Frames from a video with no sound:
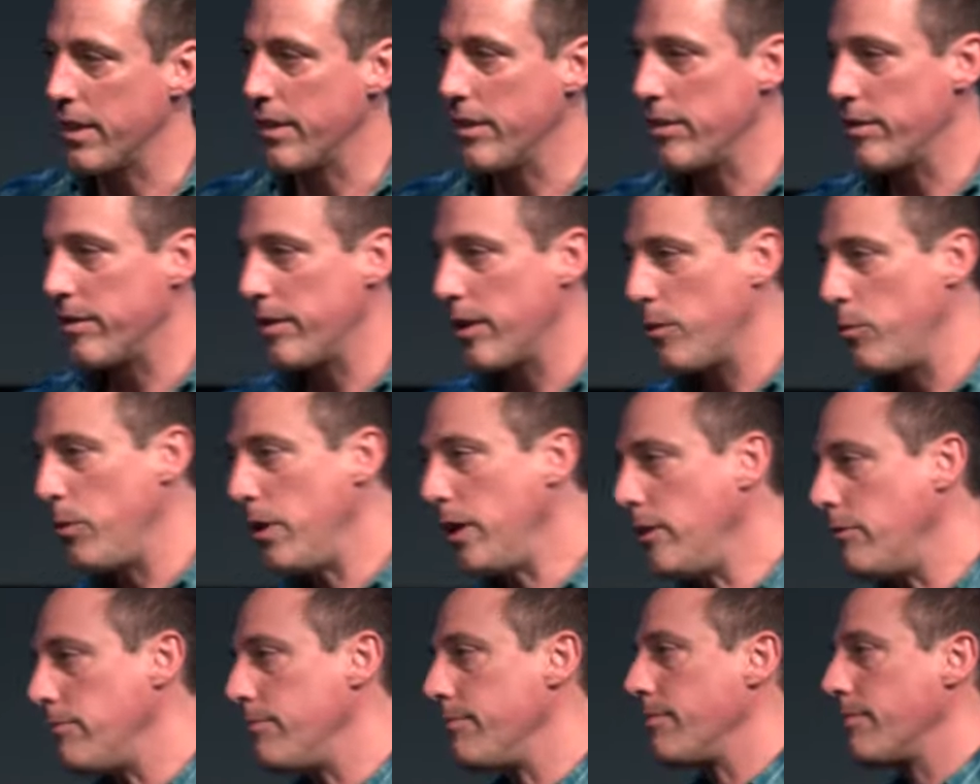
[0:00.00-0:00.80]
He's like,
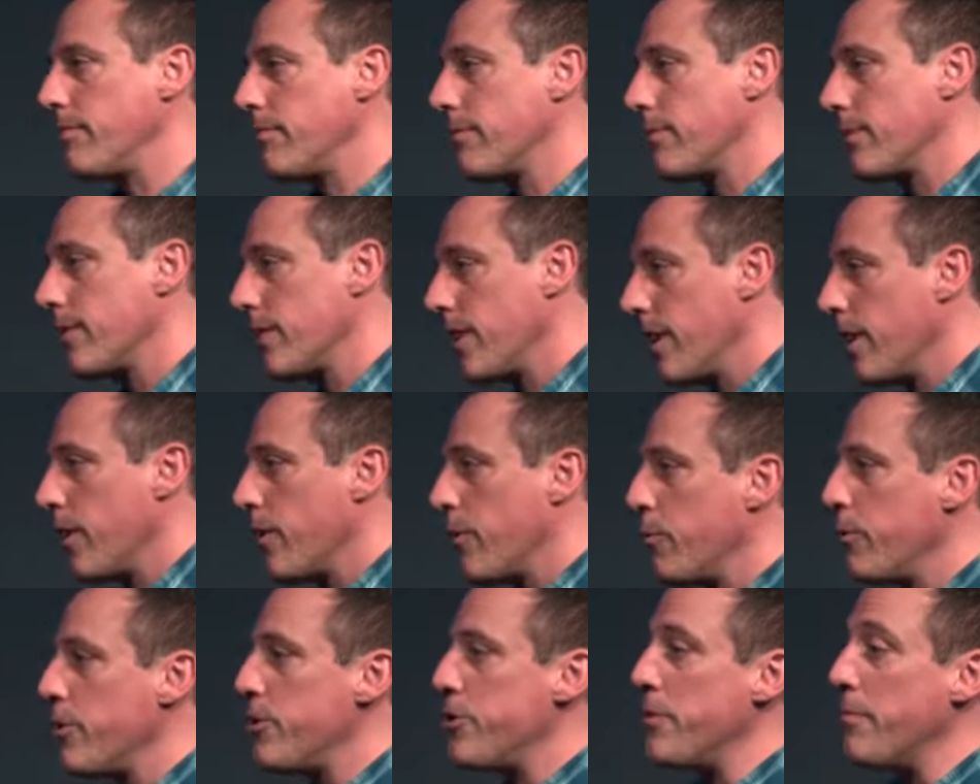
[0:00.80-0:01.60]
well,
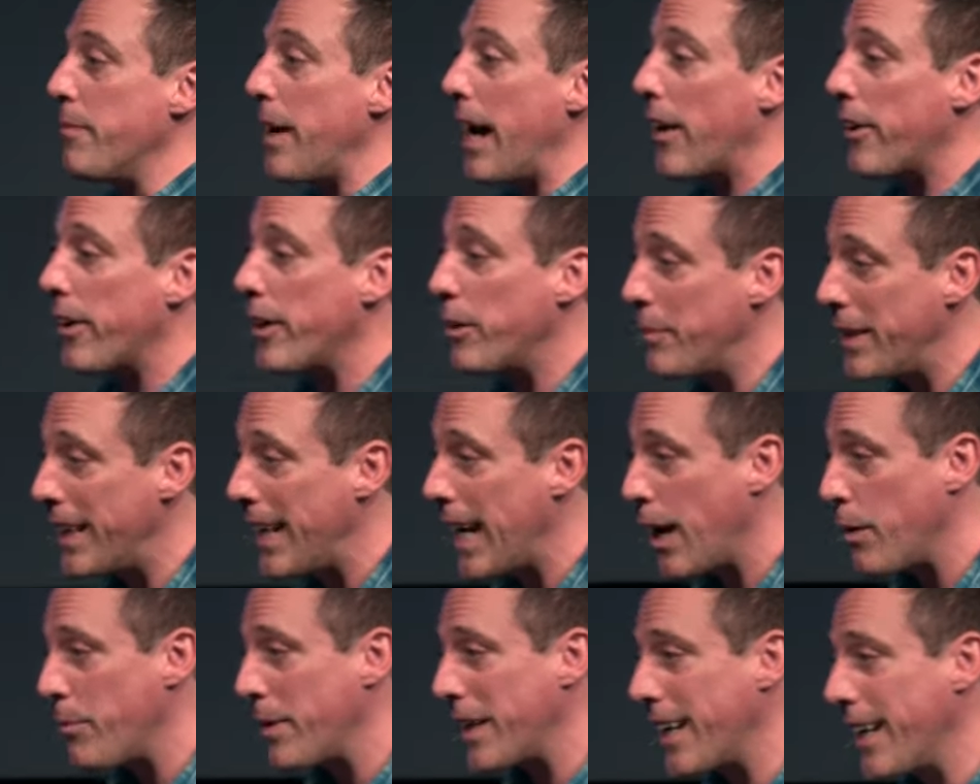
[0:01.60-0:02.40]
would you marry me,
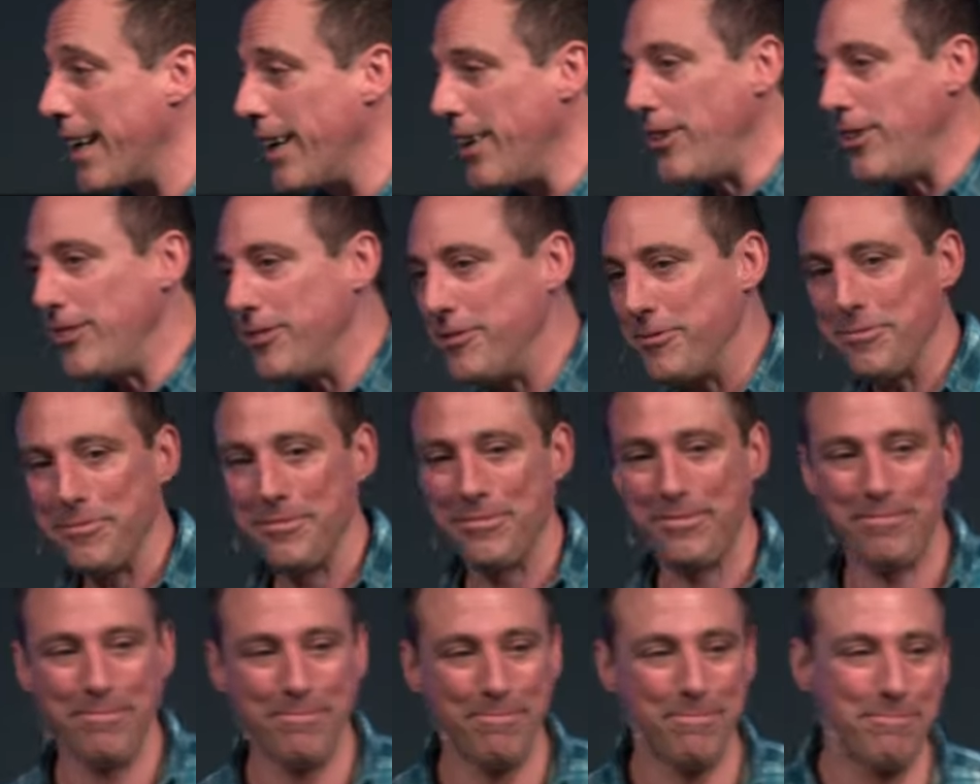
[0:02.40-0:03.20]
Abigail?
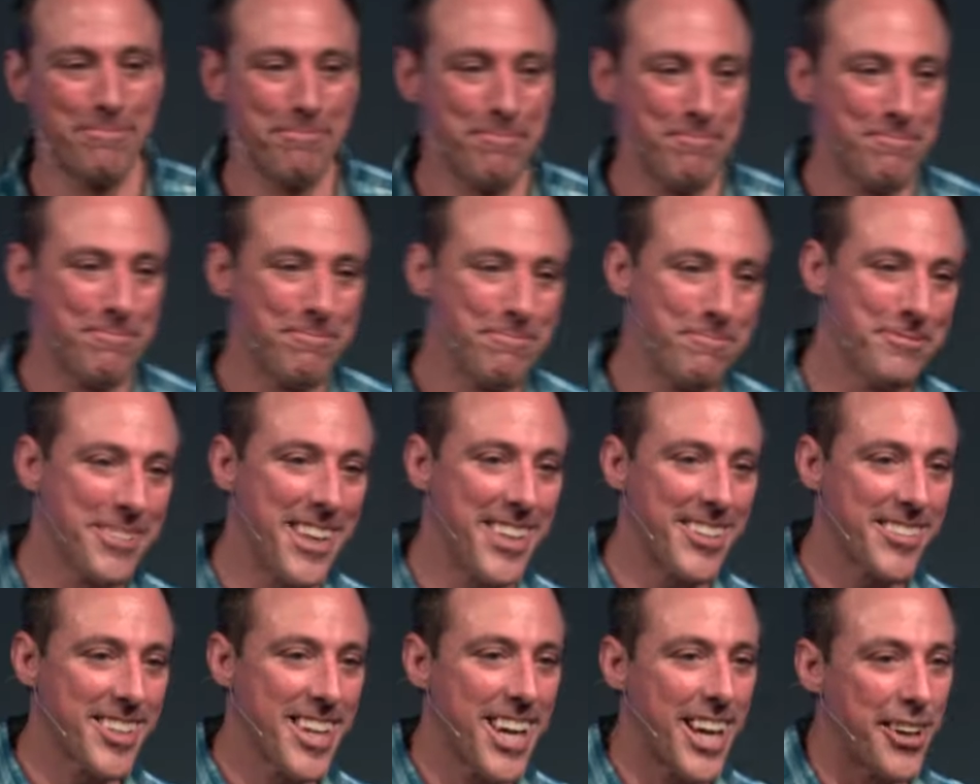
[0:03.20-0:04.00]

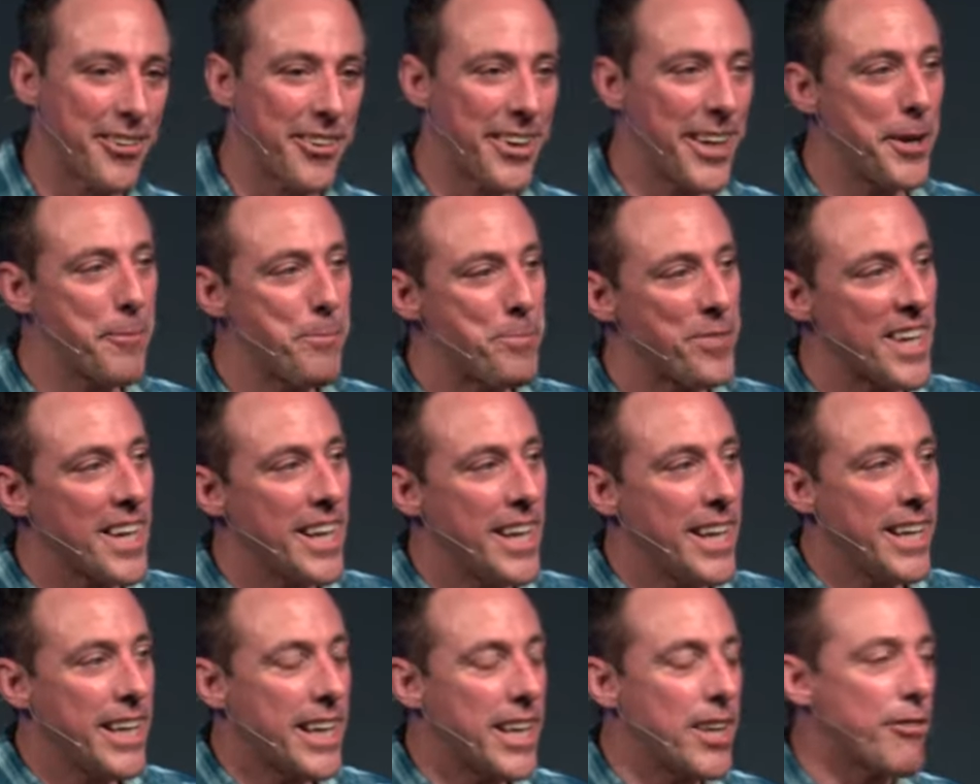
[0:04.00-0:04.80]
Nice guy, right?
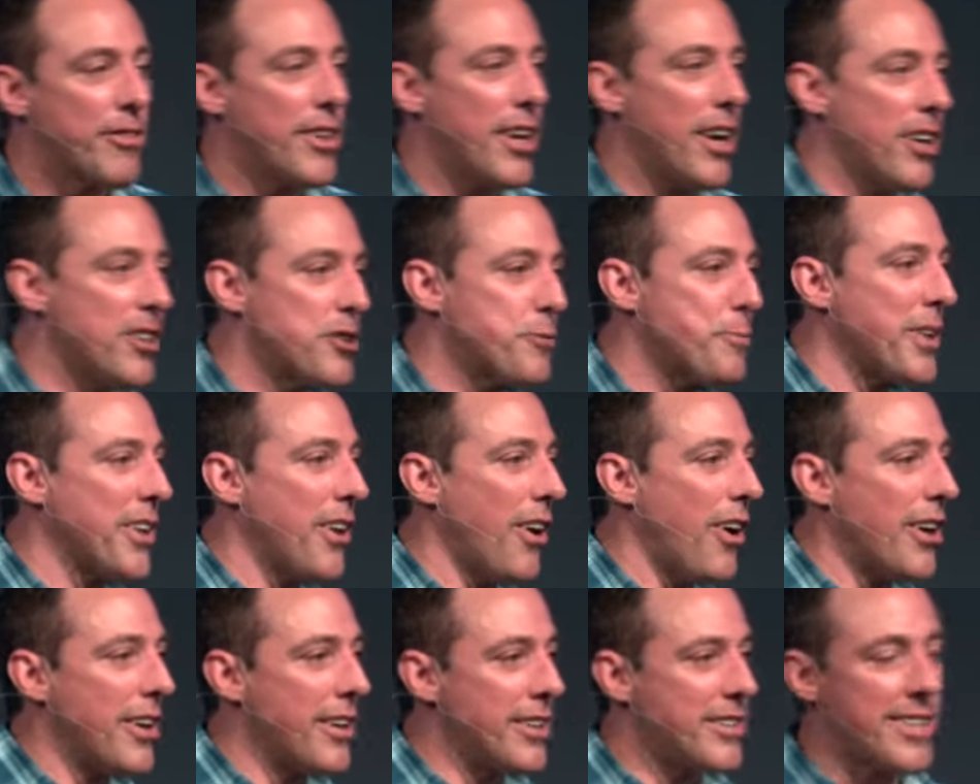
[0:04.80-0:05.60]
Give the husband a
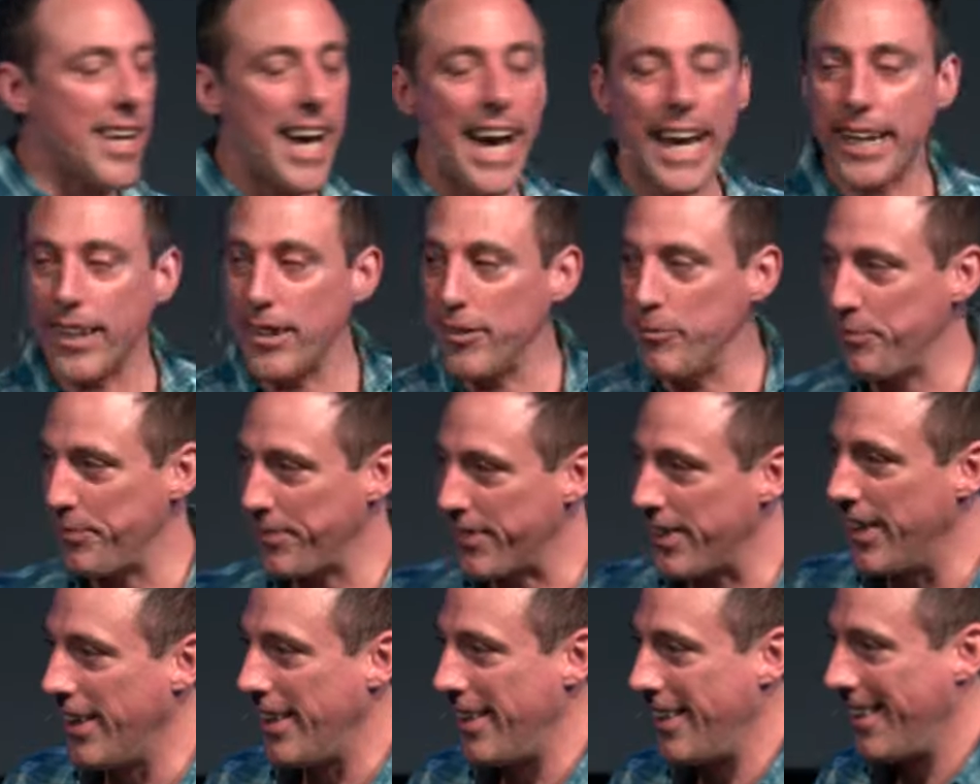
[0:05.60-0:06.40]
heart attack
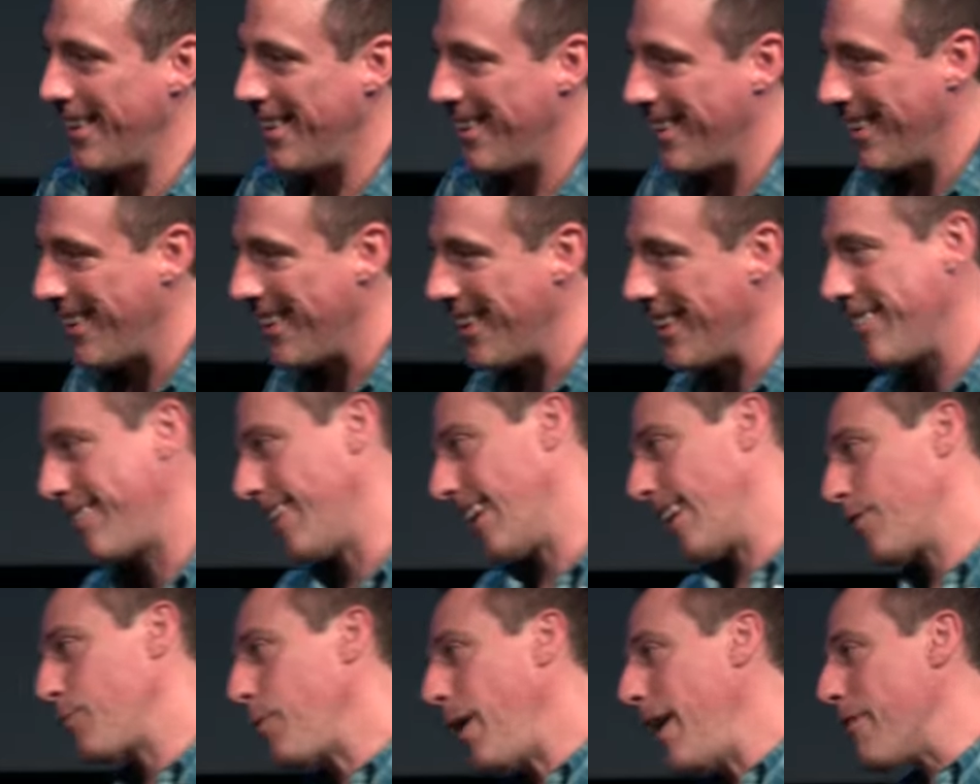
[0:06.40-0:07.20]
and
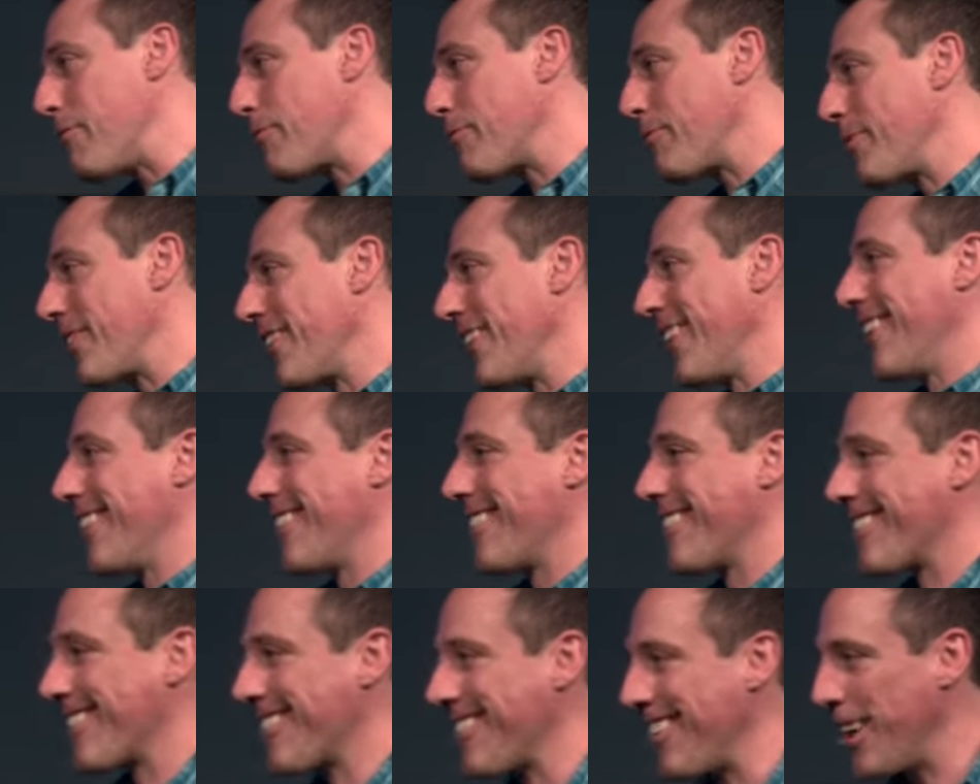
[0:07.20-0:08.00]
take his wife.
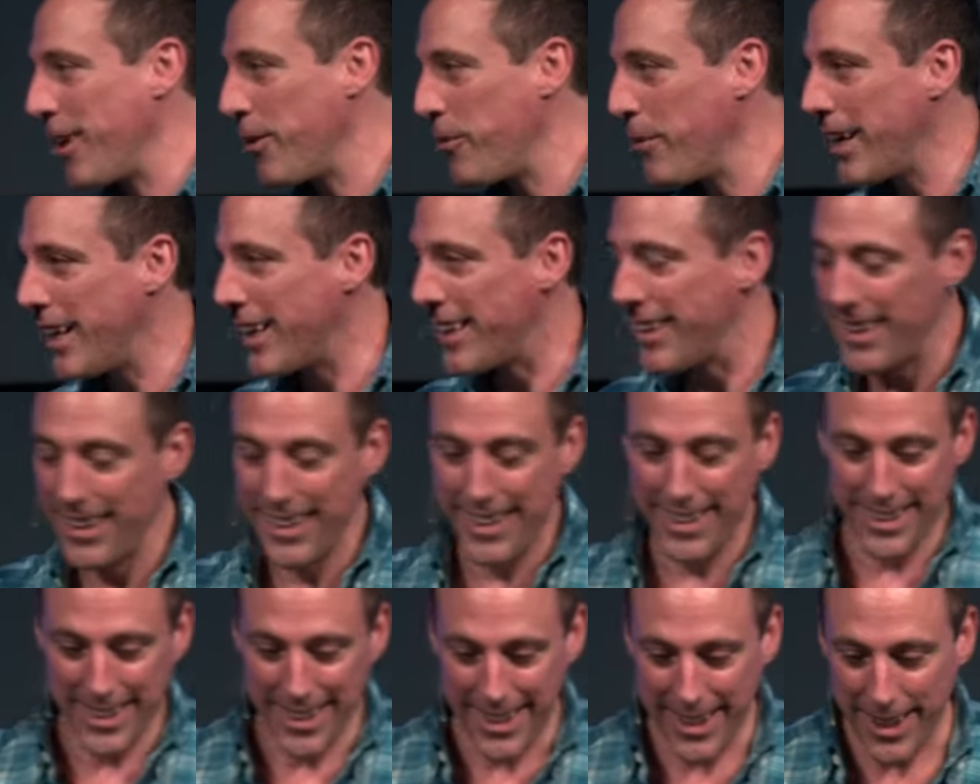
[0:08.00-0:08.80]
It's a great way to
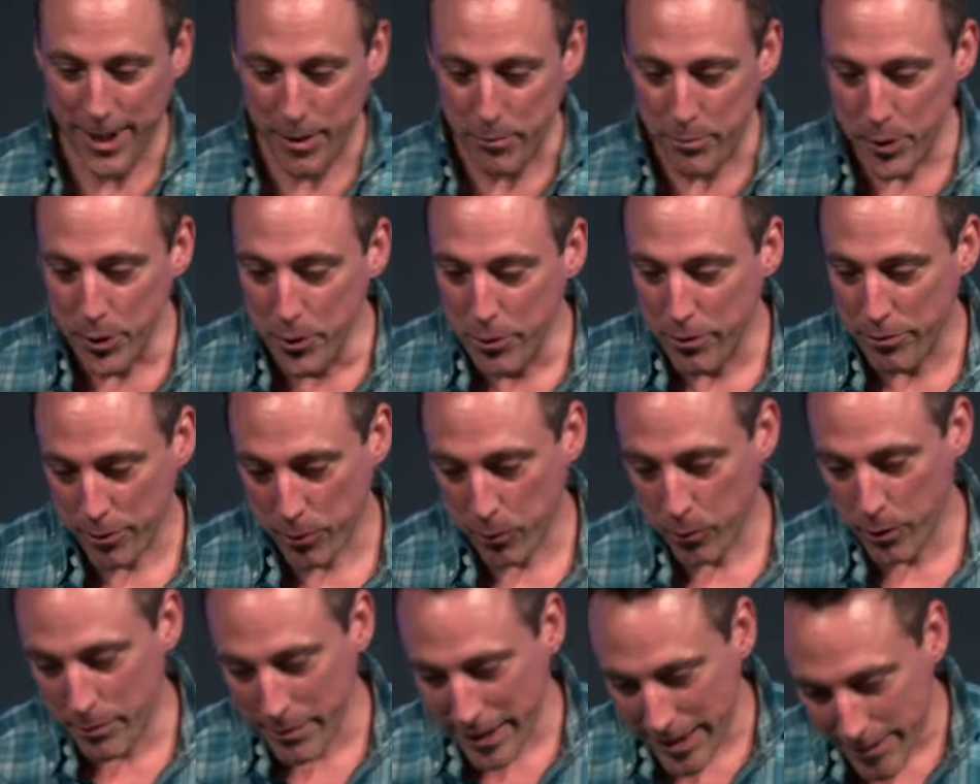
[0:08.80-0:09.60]
get a beautiful
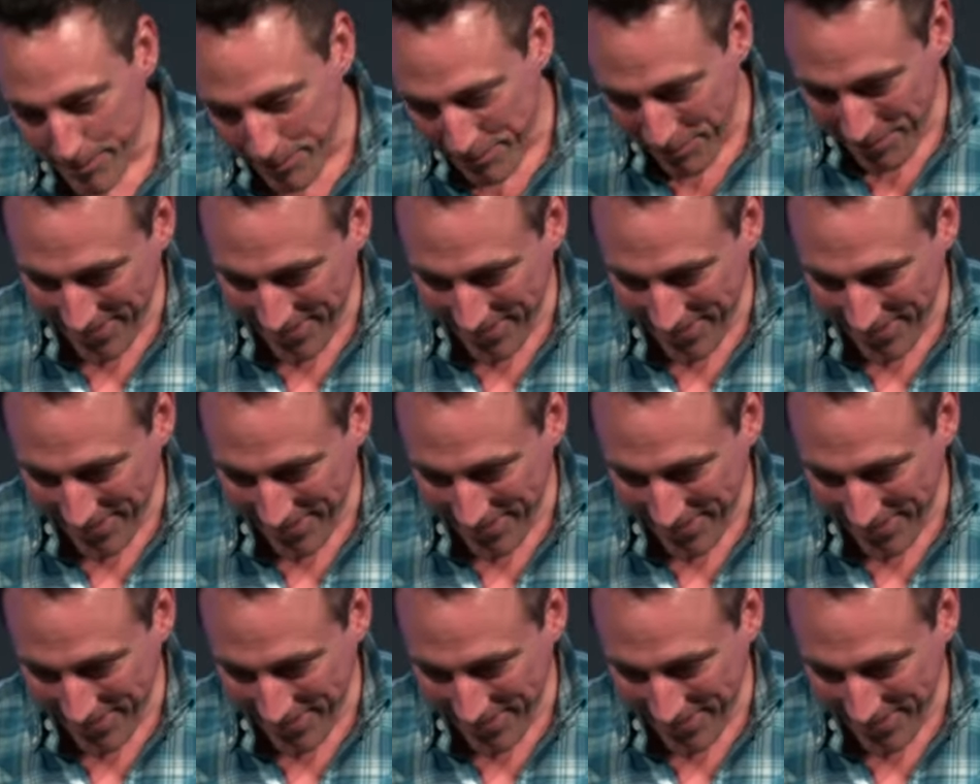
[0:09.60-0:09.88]
woman.